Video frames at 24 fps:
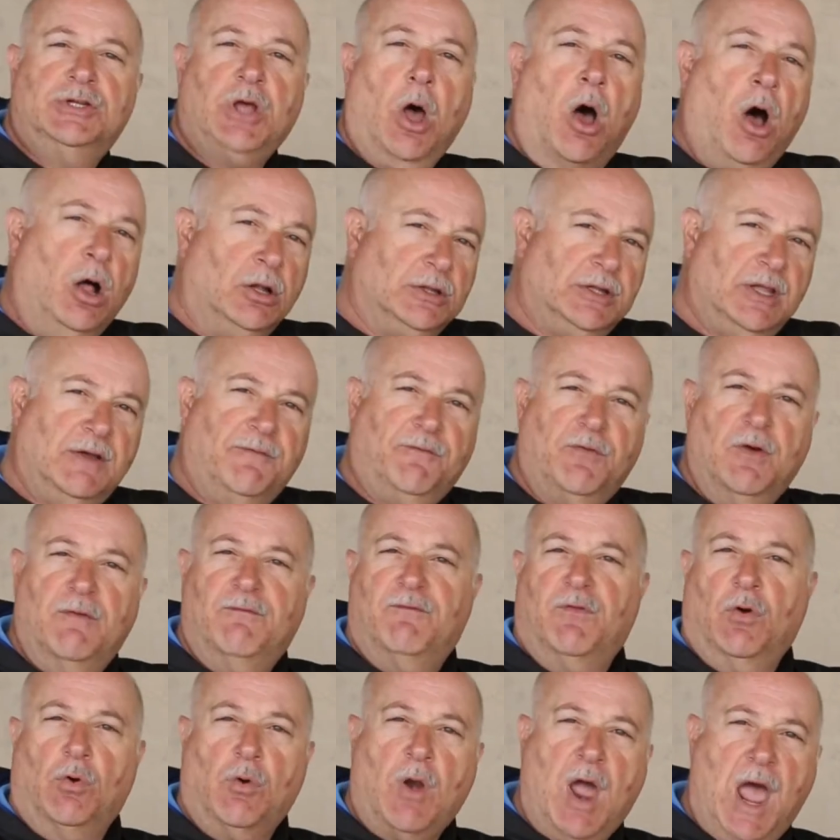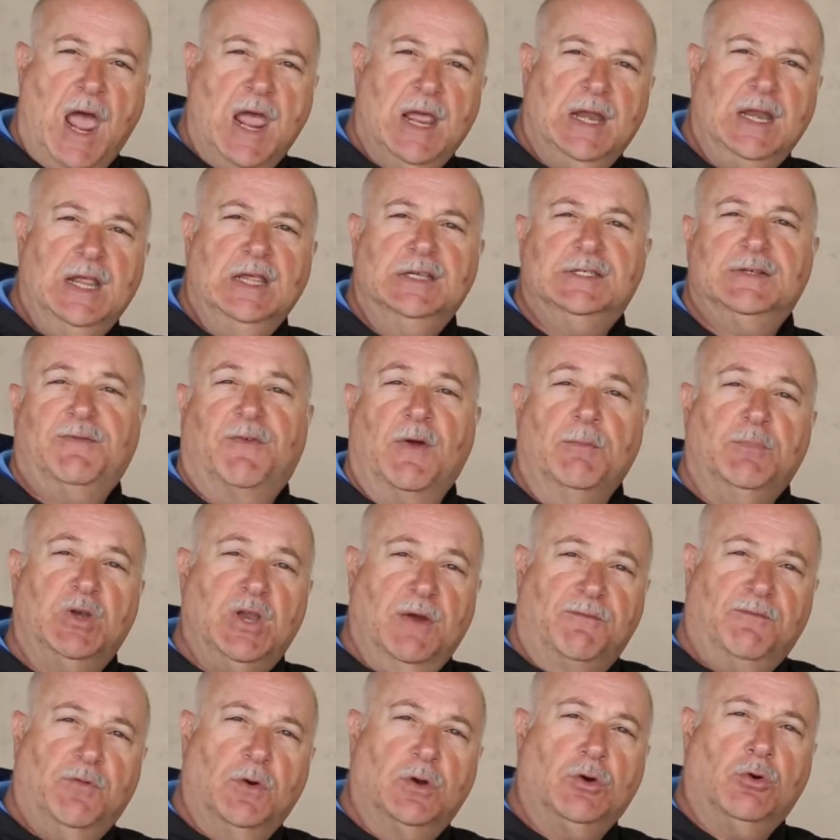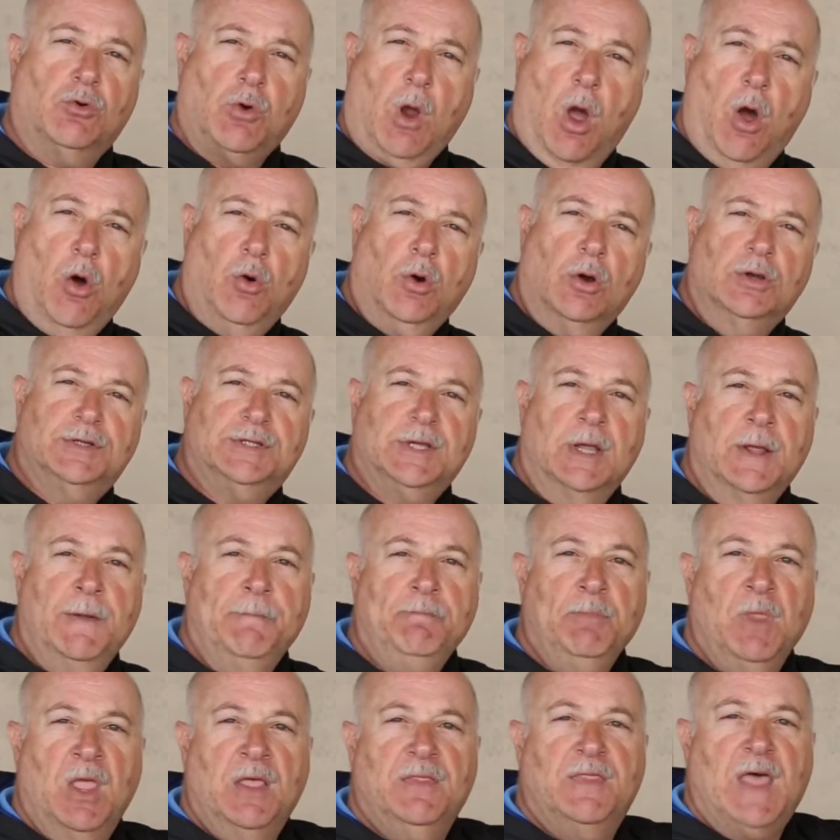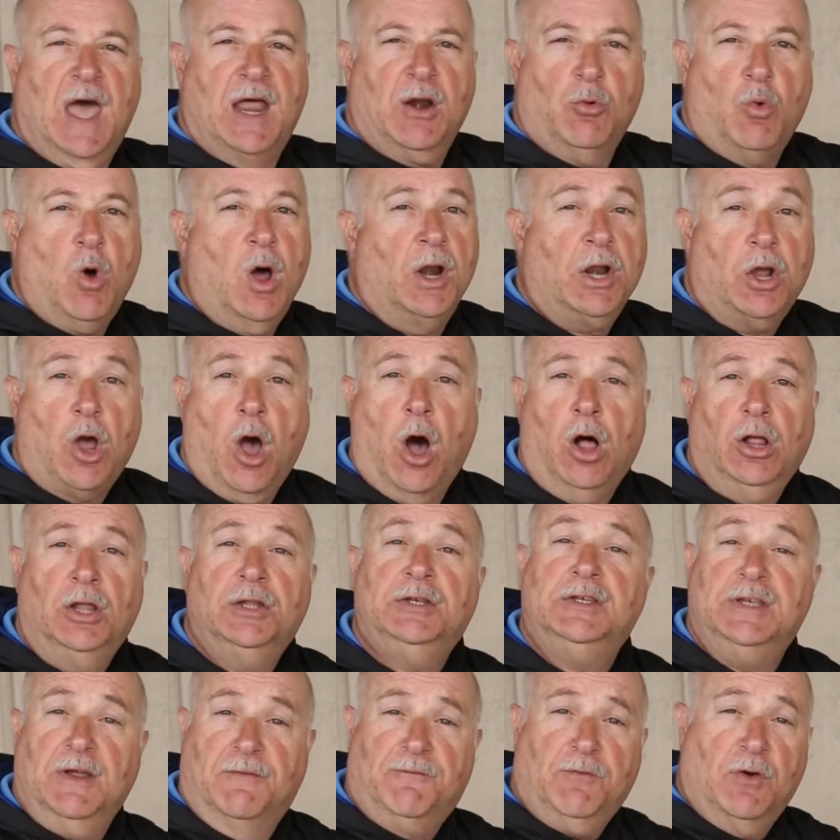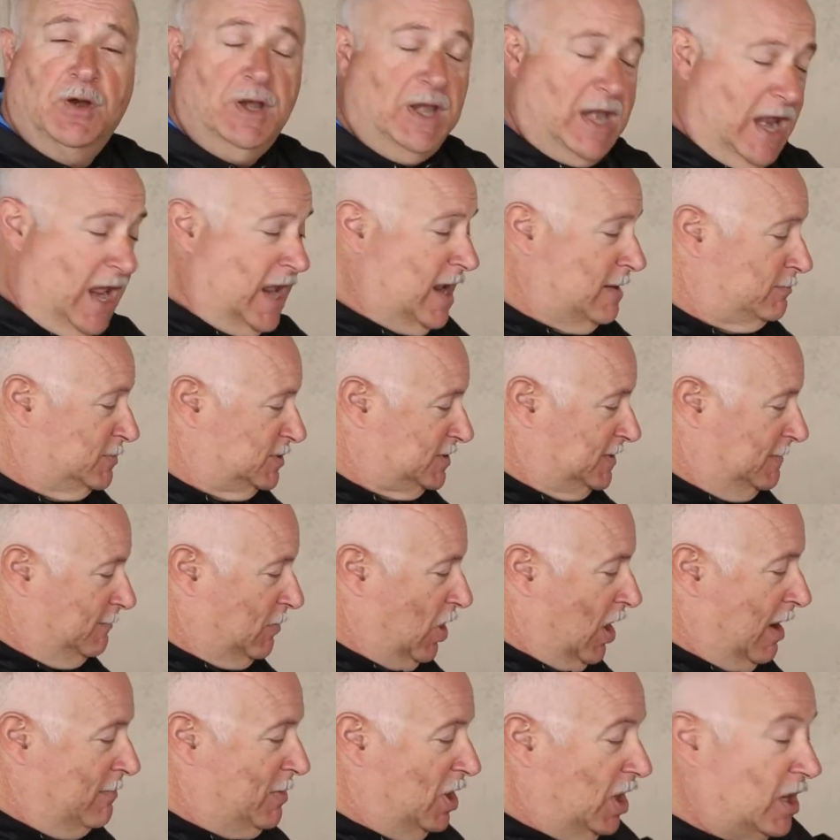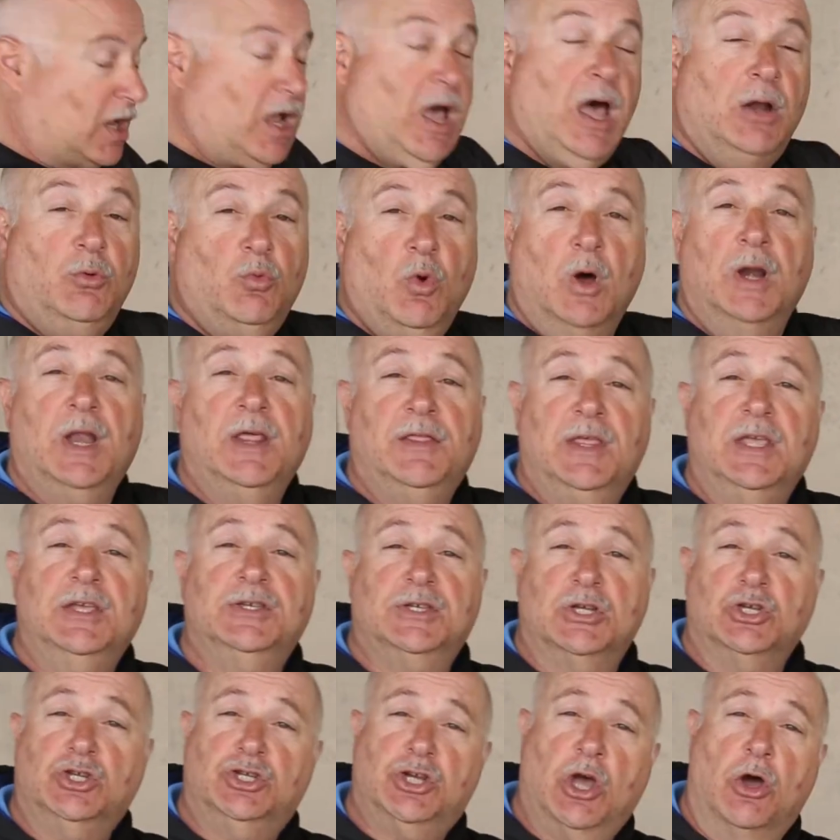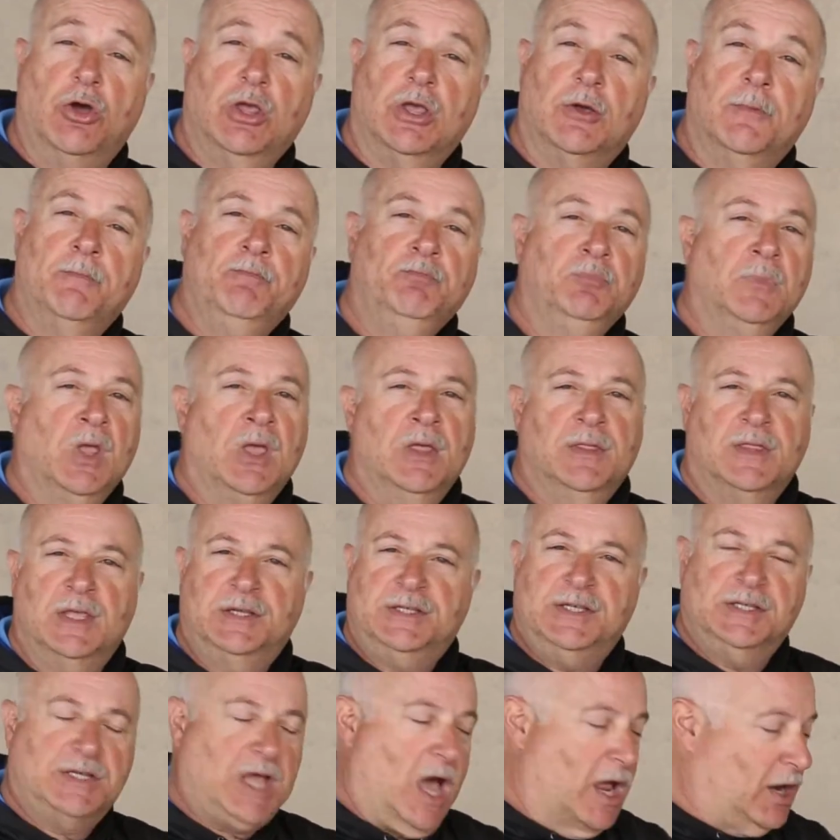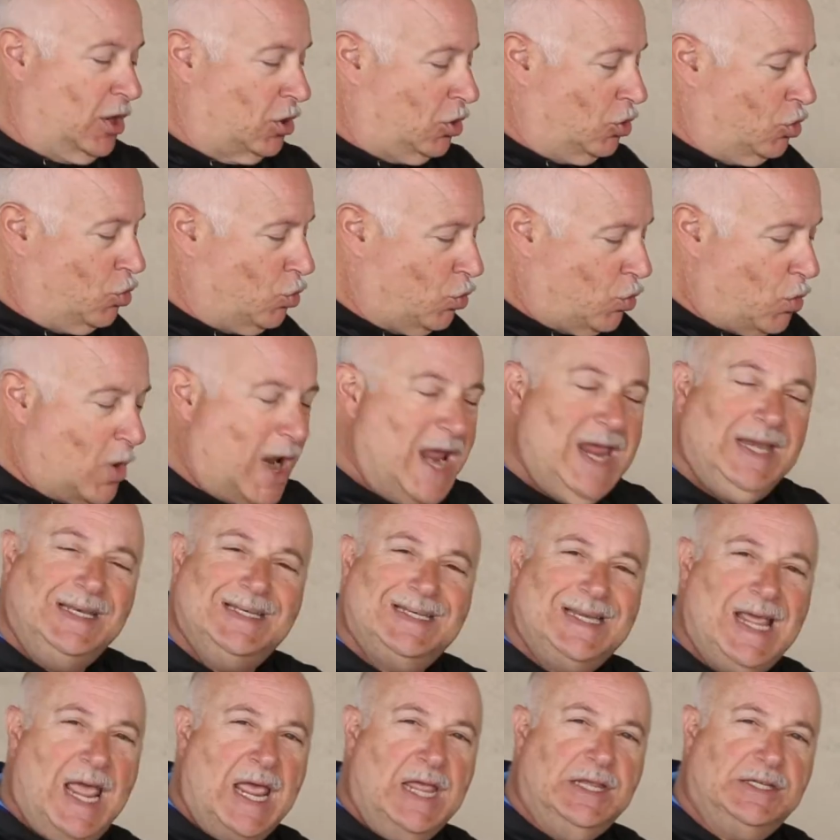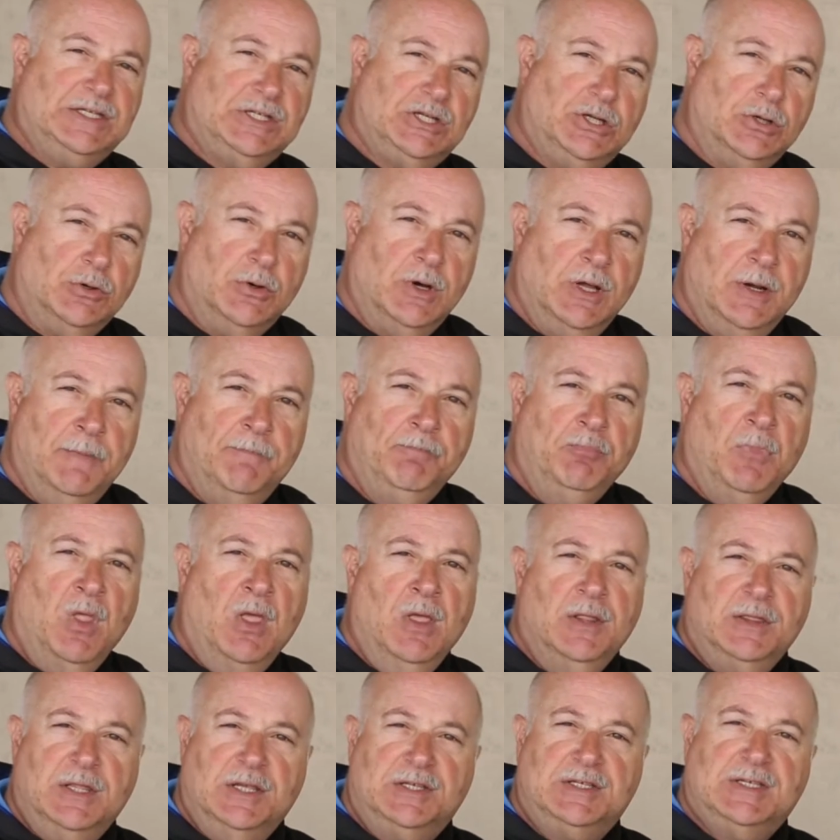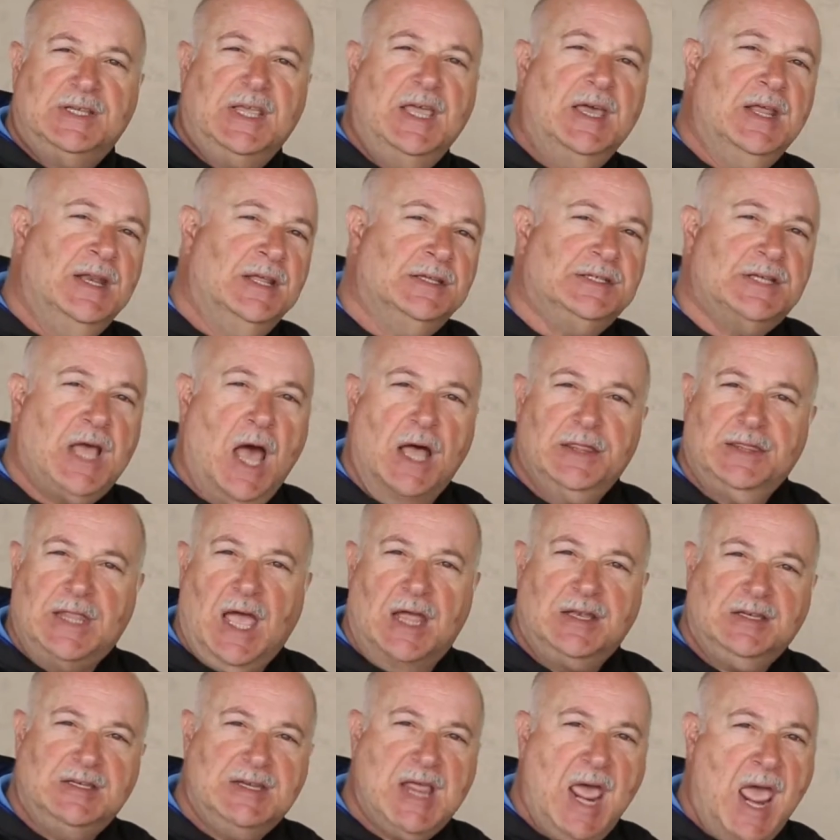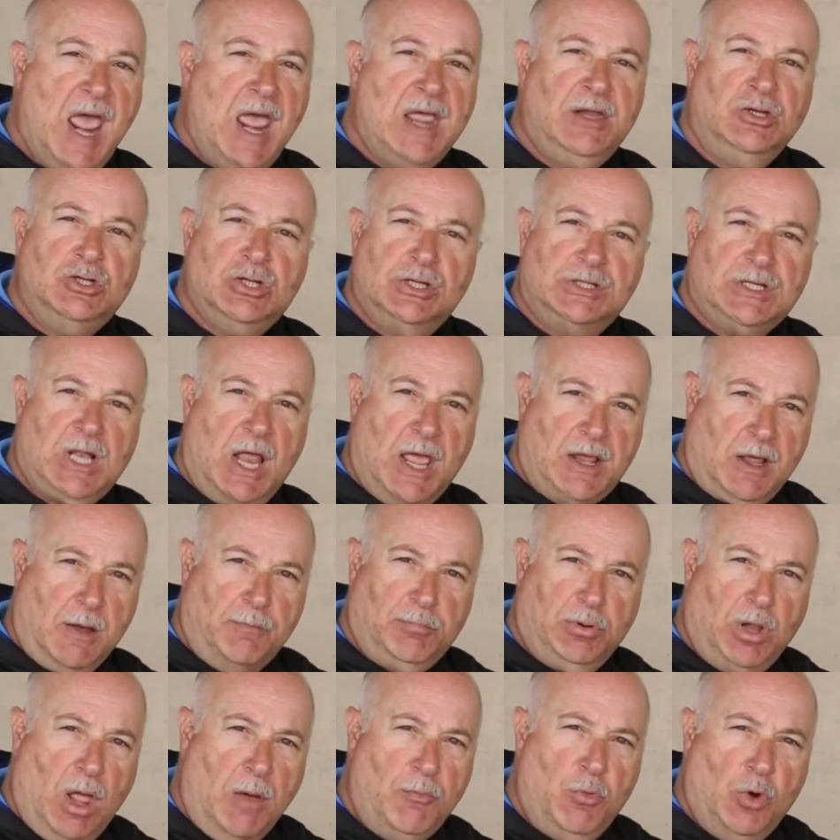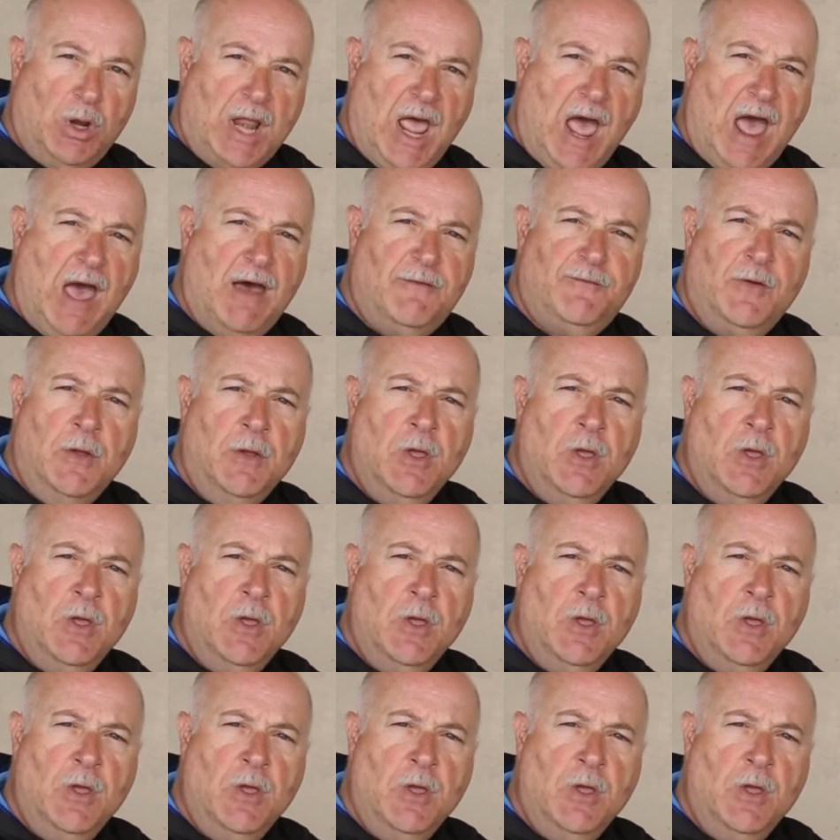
all different varieties from different growers that want to call it different names. I'm gonna cut one of these and show you. This has got a great taste to it. The skin has got that tang just like a plum would have,